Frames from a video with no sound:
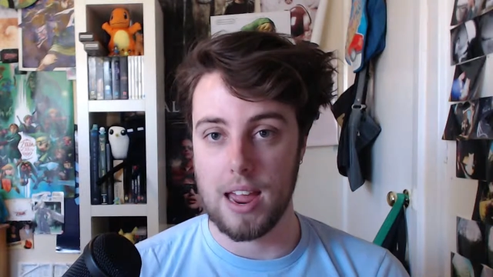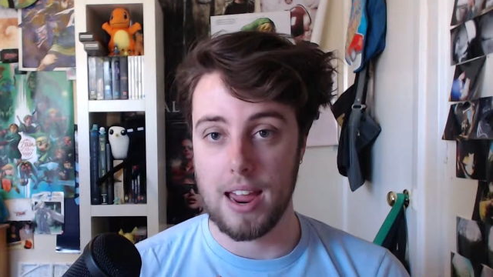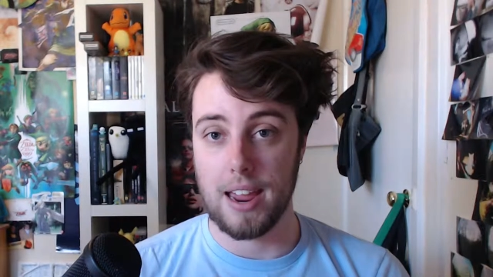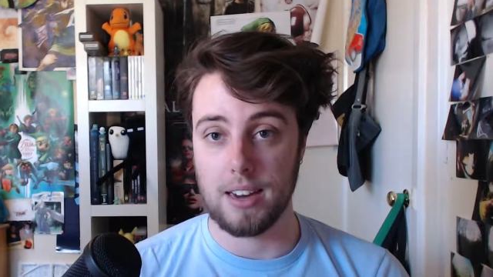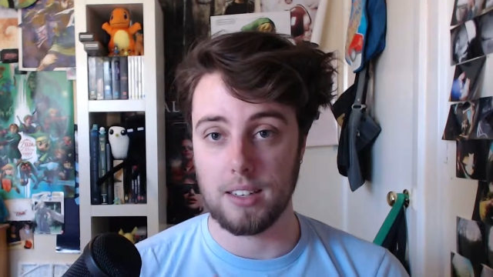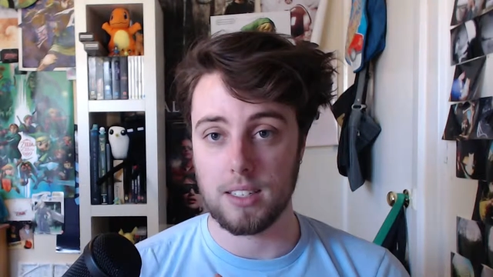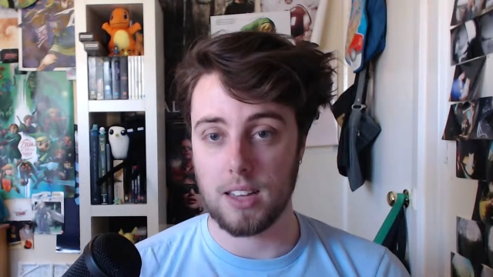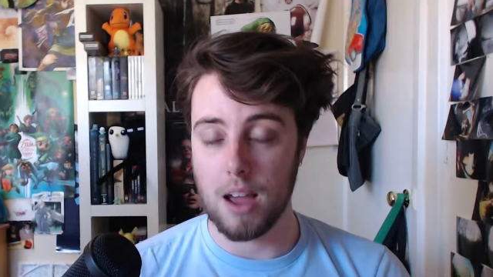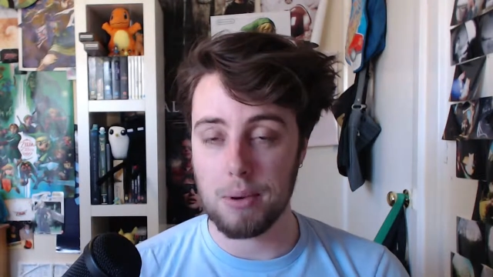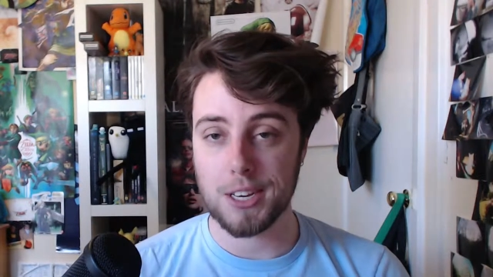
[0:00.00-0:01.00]

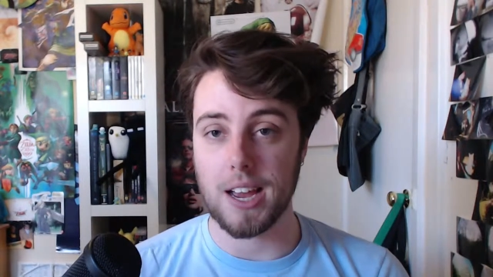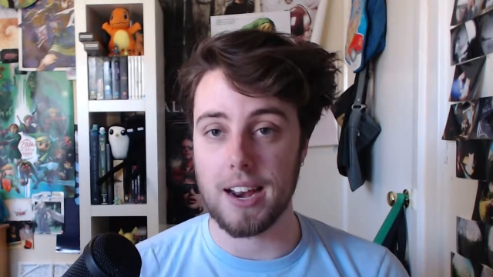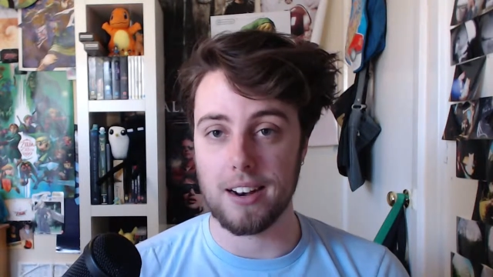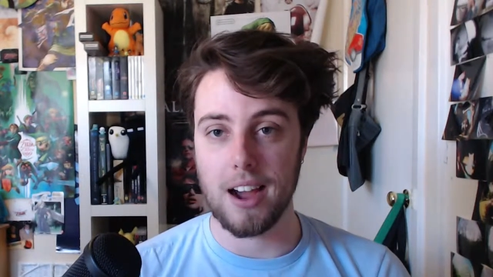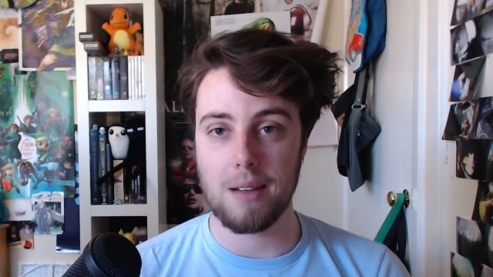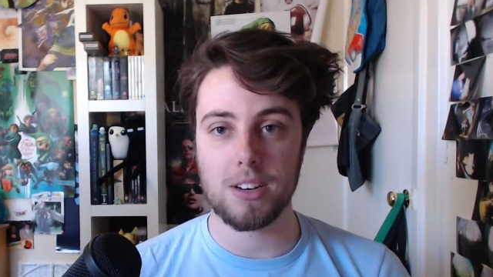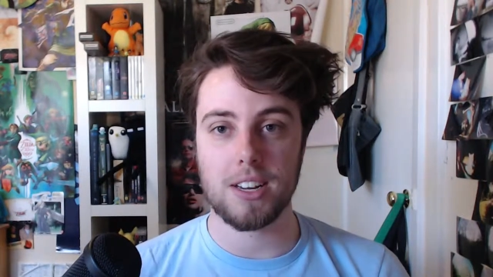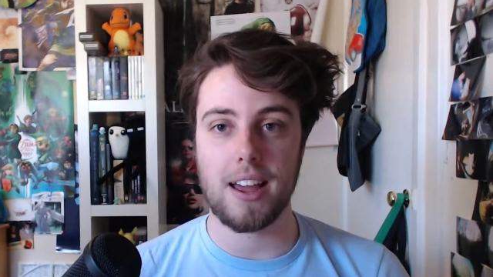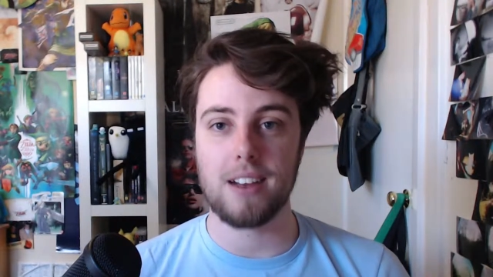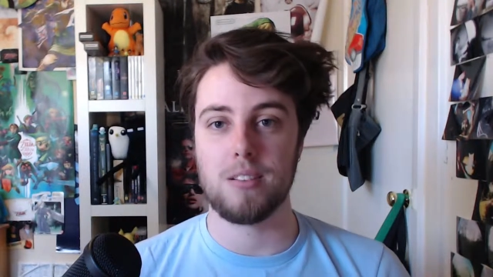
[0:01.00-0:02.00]
And I'm excited. I'm
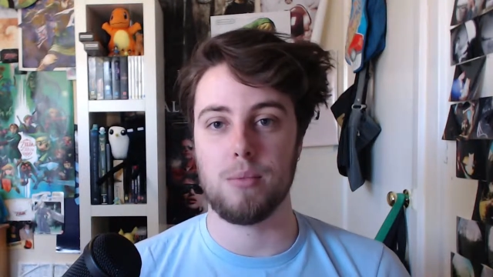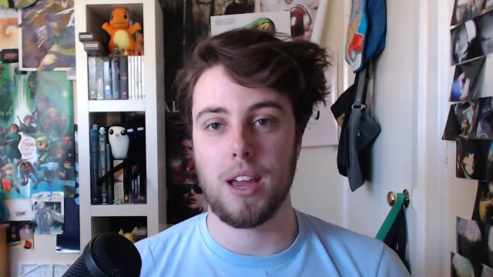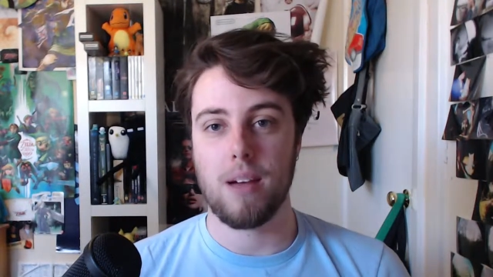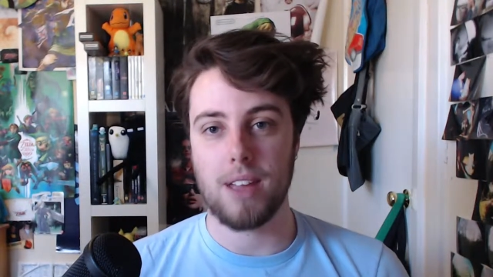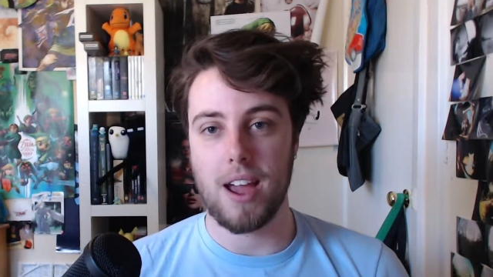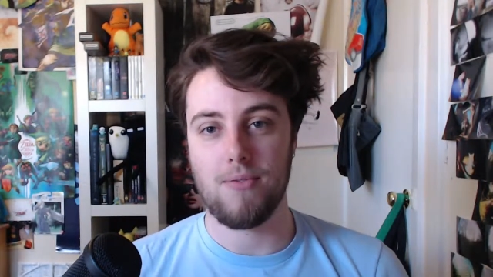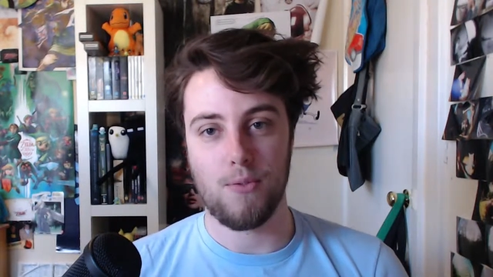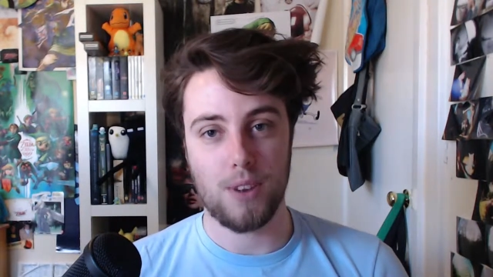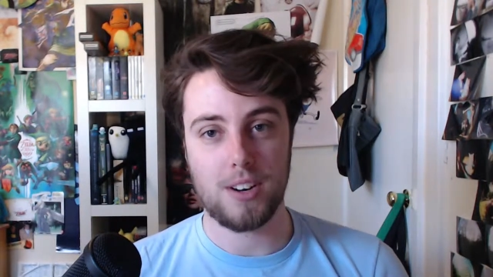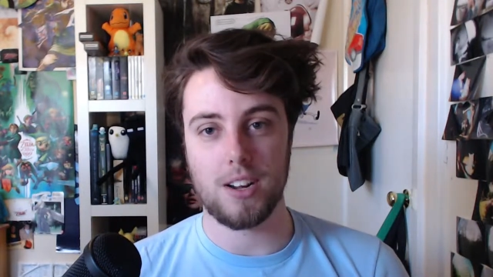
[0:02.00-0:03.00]
excited to be able to
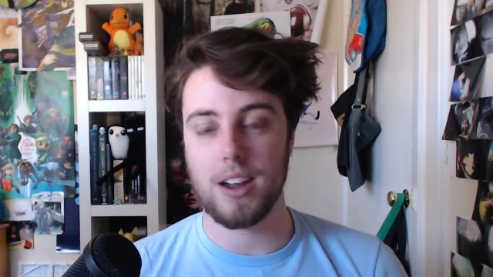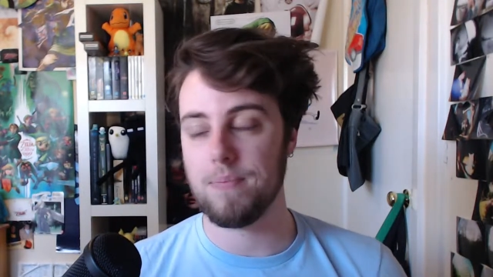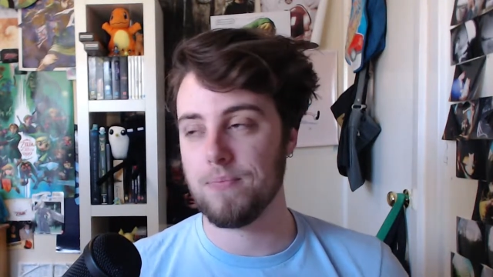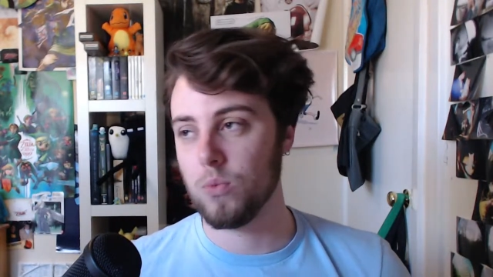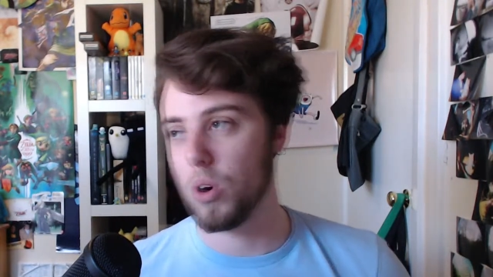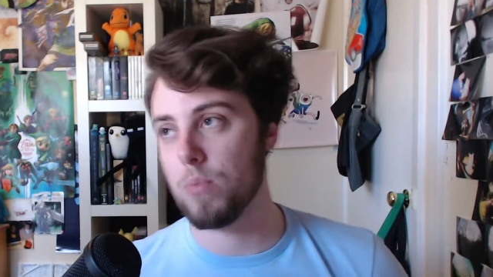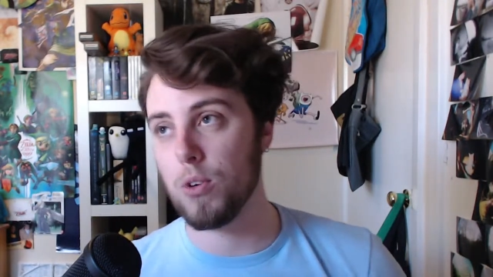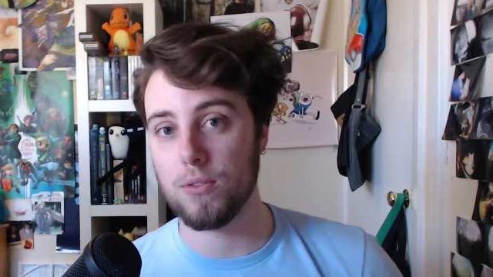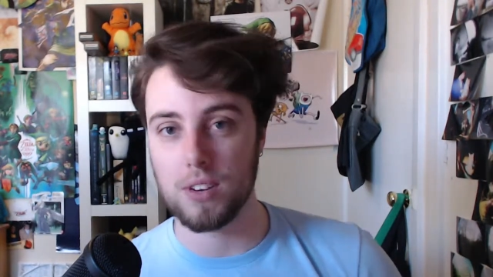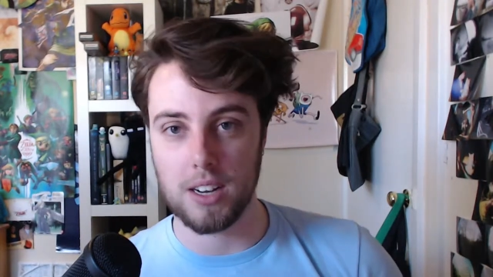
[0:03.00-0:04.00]
have free time, well,
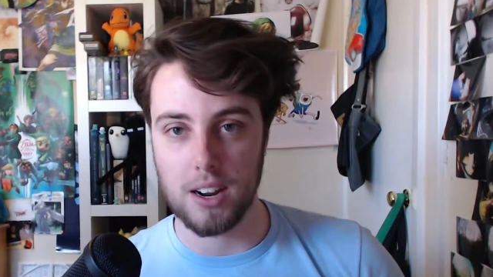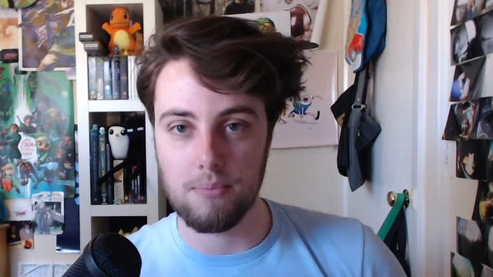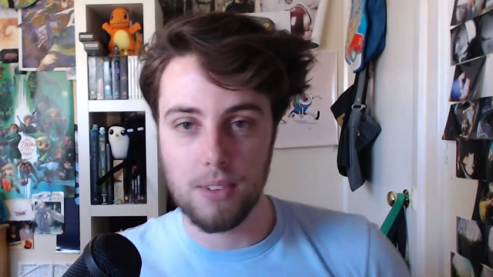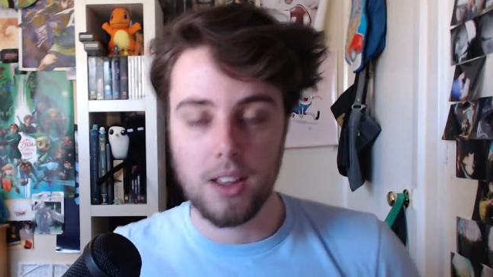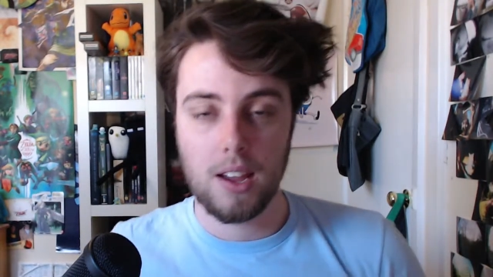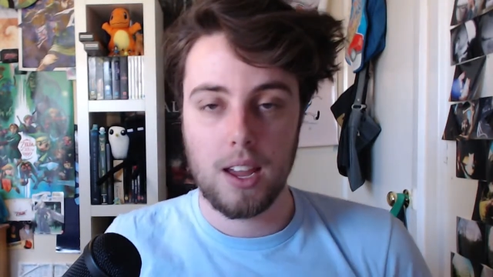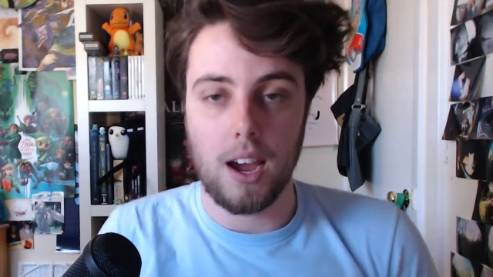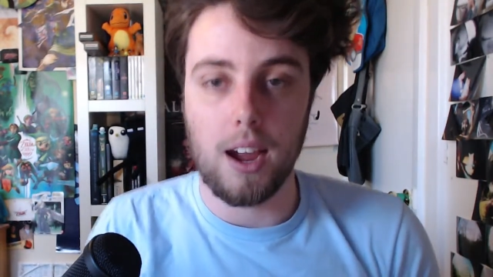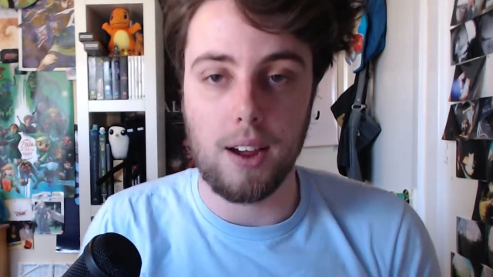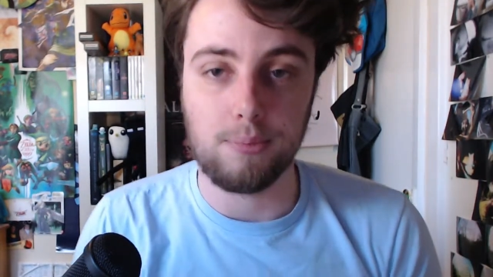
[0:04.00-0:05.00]
more free time,
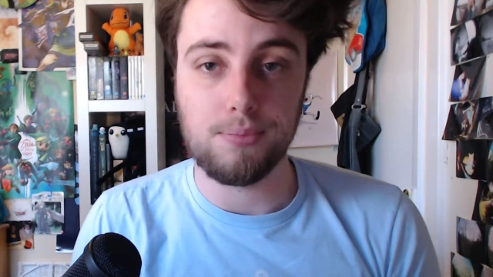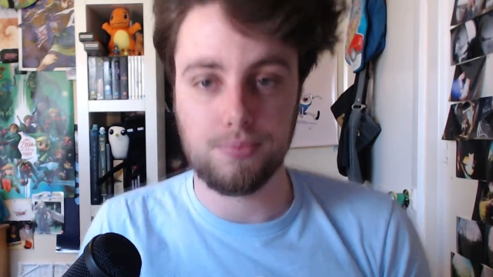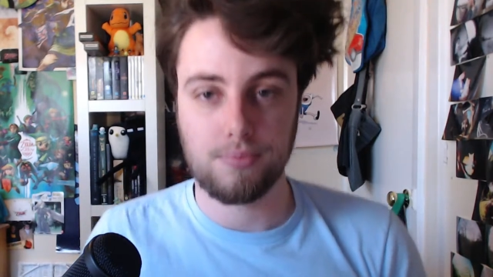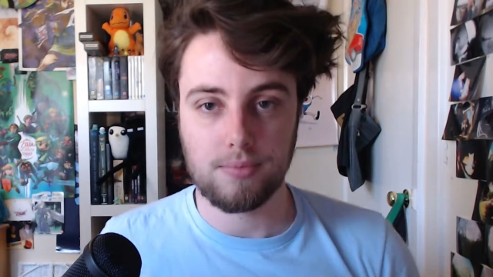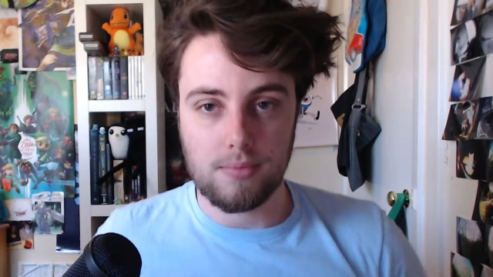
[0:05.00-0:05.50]
um,